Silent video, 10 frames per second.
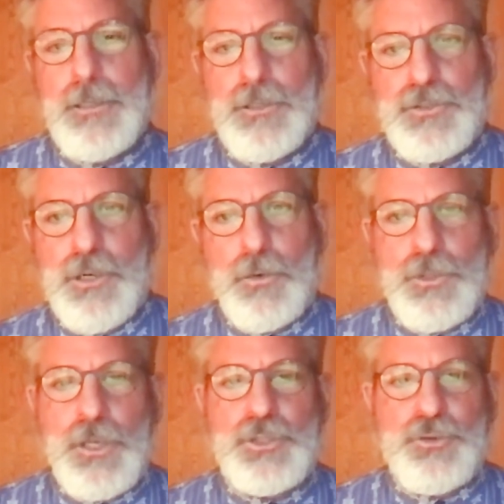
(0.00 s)

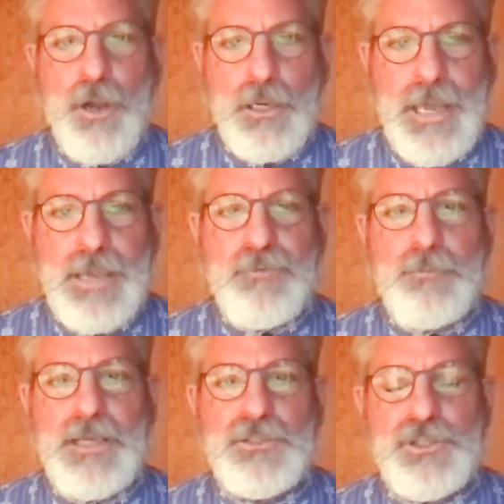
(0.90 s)
So a strong Navy
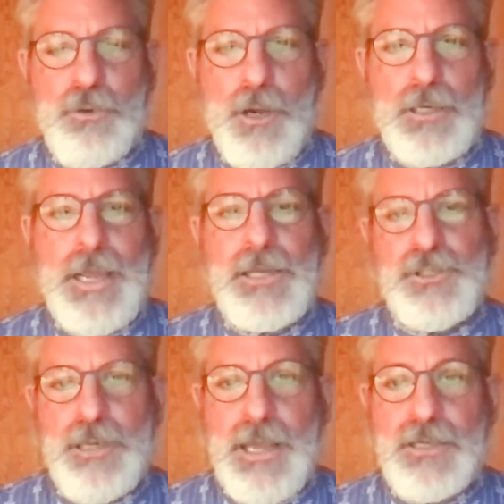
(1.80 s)
means a strong
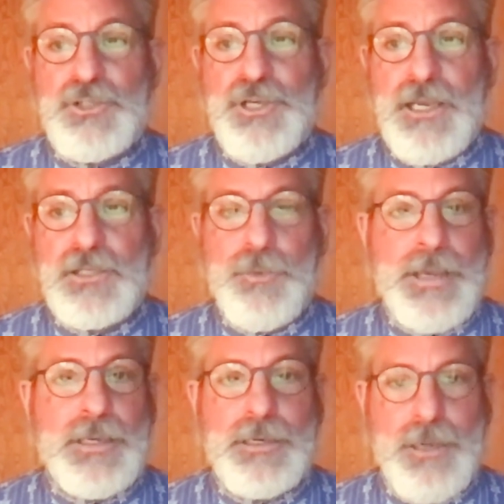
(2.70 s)
nation, and Xi has
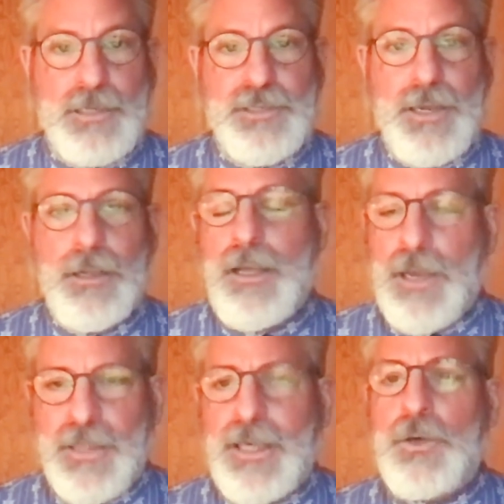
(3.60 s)
recognized that.
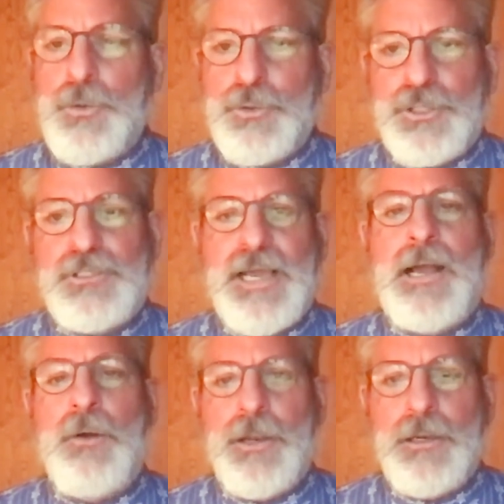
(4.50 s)
I think Hu
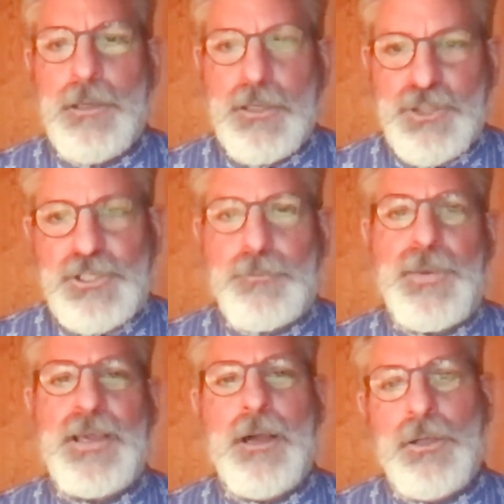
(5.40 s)
Jintao and Xi
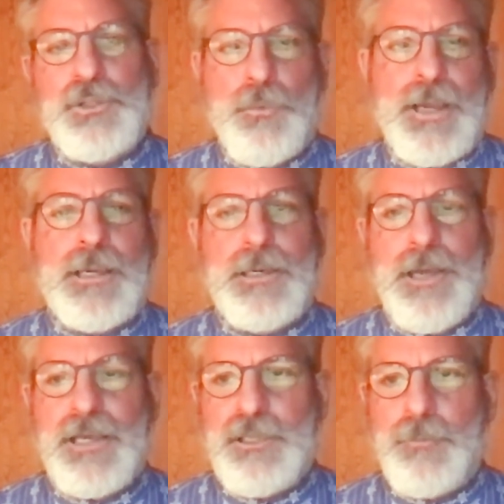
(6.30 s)
Jinping also
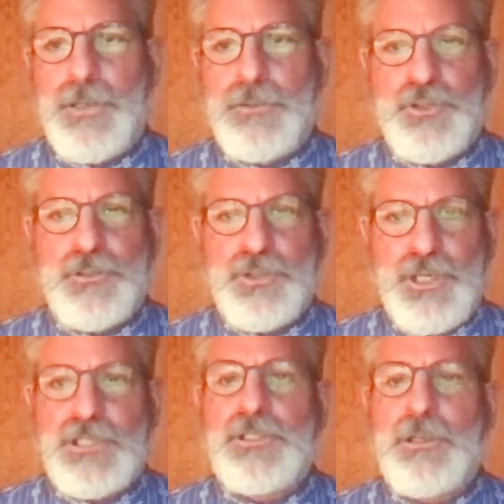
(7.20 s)
recognize it, but
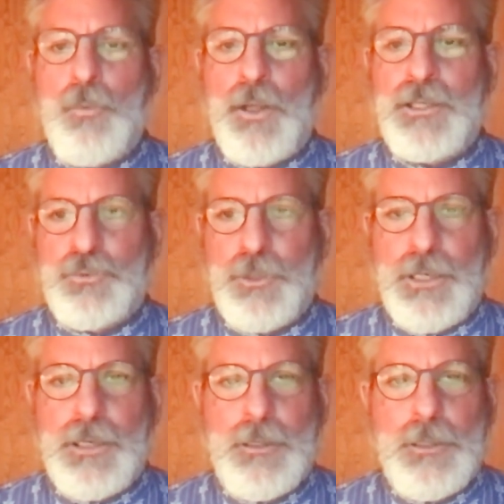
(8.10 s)
Xi's the one that's
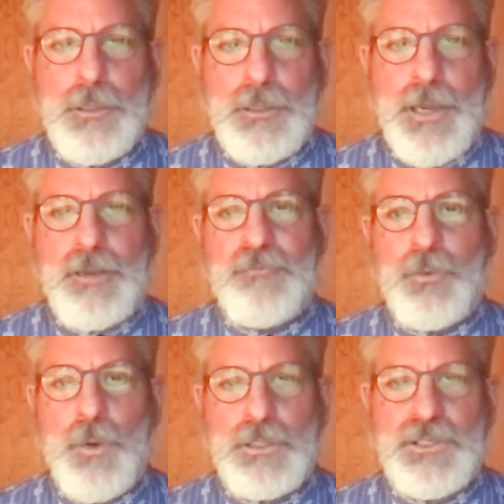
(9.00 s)
really kind of, if
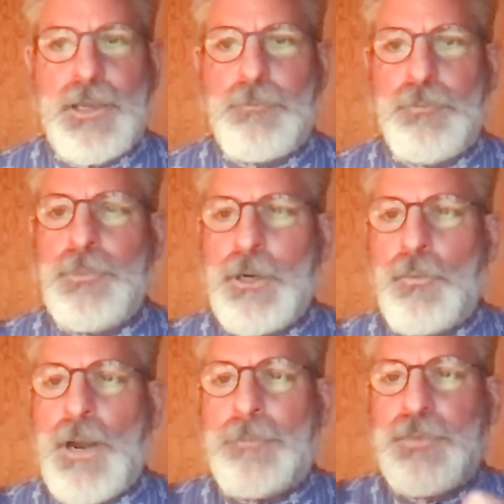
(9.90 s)
you want to say, you know,
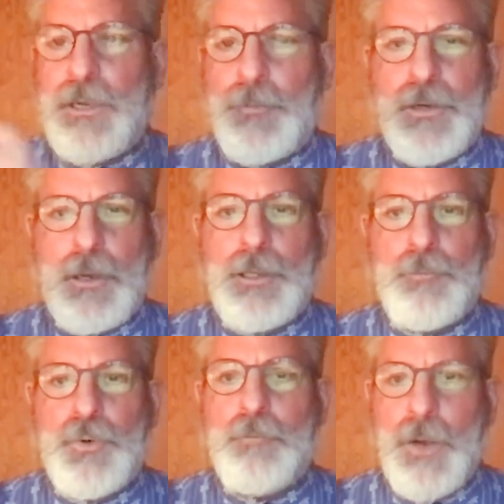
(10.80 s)
wrapped it up in a,
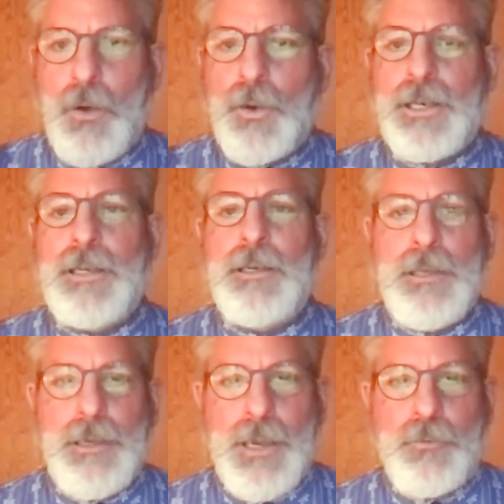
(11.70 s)
and put a bow in it
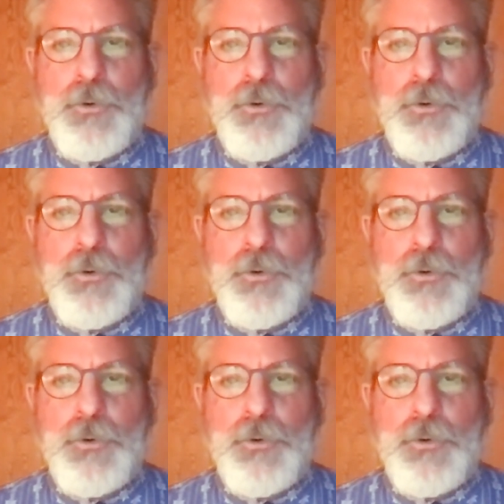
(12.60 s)
and